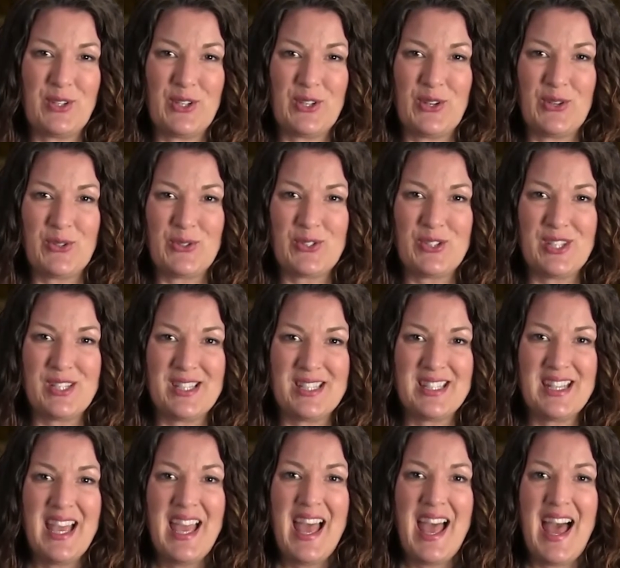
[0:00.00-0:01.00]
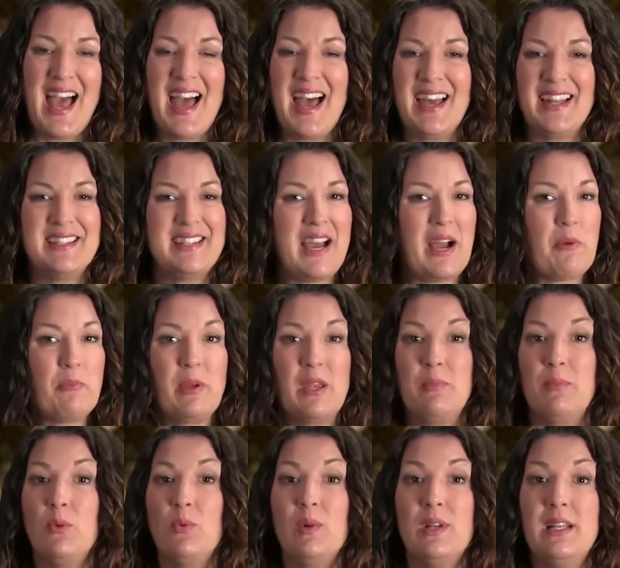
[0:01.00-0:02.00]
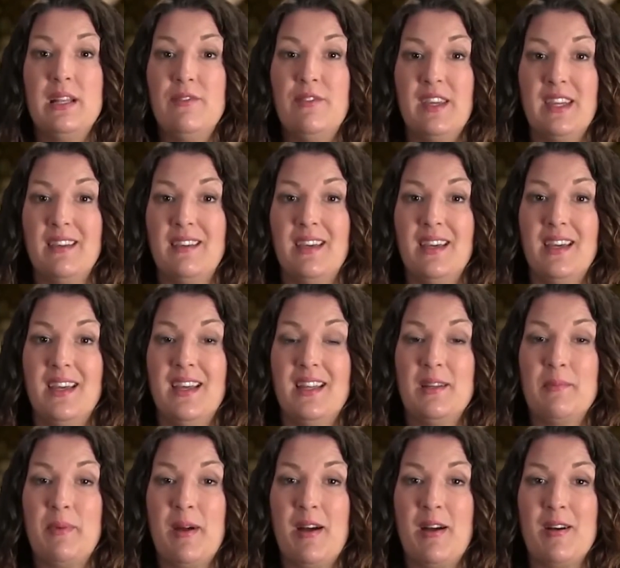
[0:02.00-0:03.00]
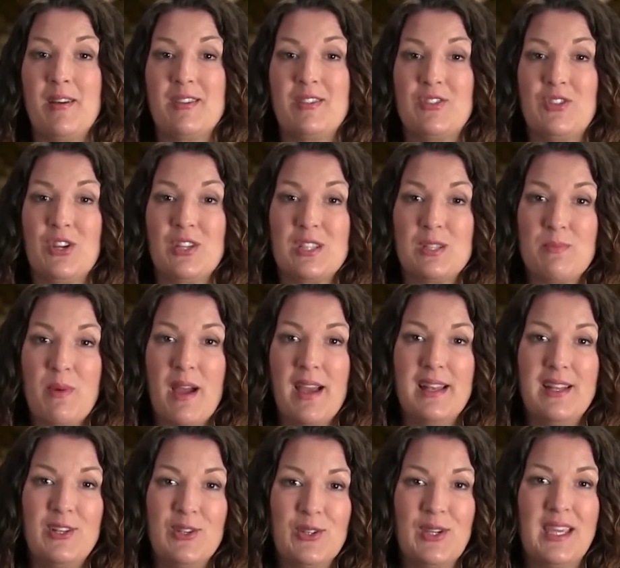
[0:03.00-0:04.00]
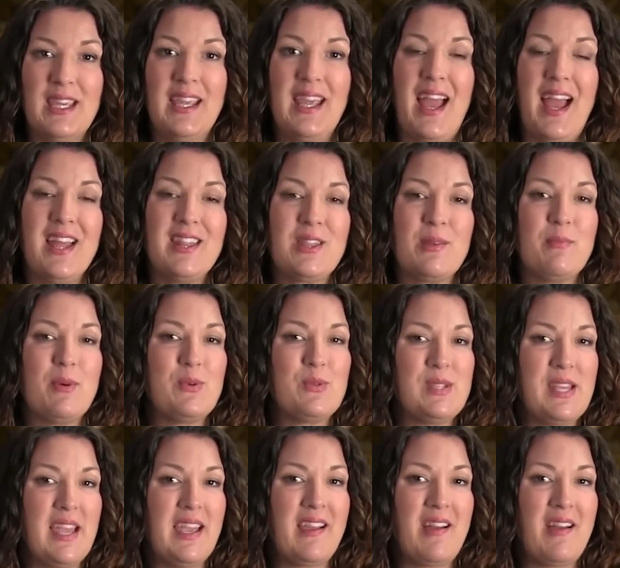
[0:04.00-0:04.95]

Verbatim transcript: cultures and how people were living in the past just by looking at the mosaic